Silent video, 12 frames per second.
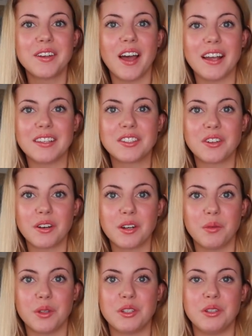I
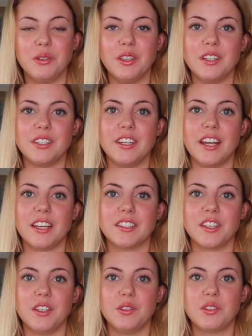started with 2 liters a day
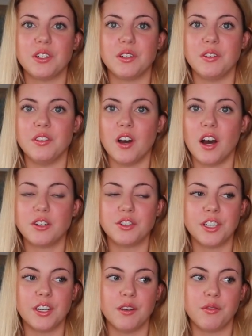because I used to not
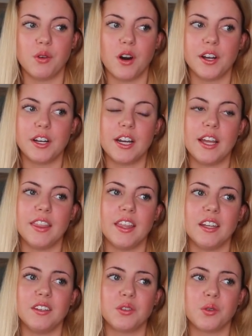drink enough water, and
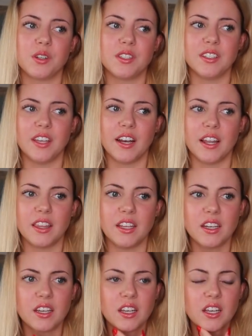then towards the end I
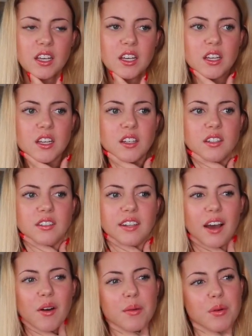think
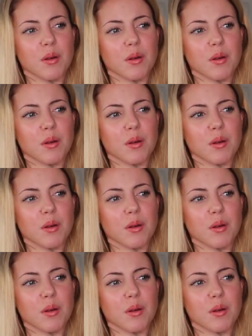now